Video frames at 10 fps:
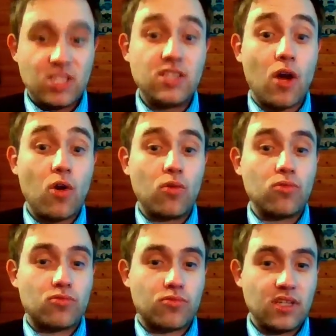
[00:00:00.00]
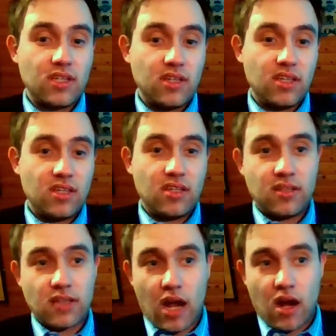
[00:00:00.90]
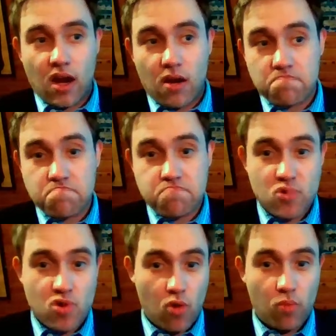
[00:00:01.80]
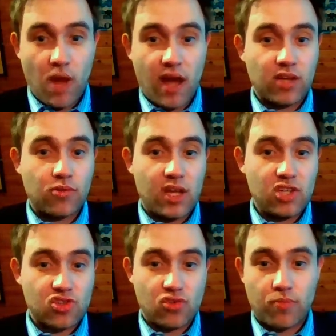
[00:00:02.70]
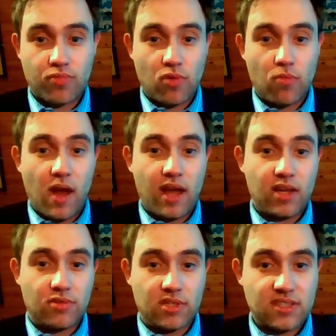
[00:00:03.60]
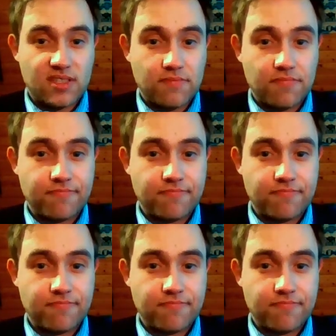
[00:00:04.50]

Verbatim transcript: don't really are pro migration or pro migrants.